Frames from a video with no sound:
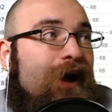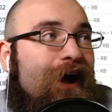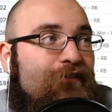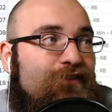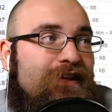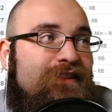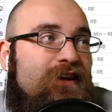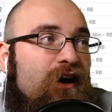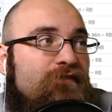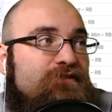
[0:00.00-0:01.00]
I feel like the
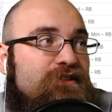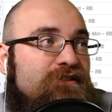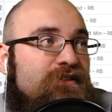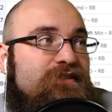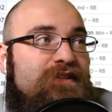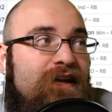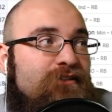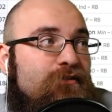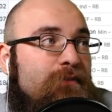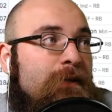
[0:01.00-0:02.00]
offseason is getting
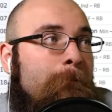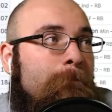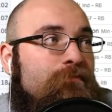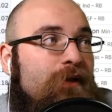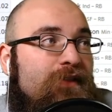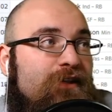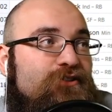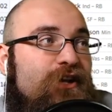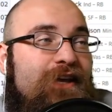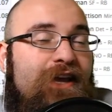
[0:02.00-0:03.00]
to me and that
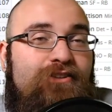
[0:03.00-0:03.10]
J.K.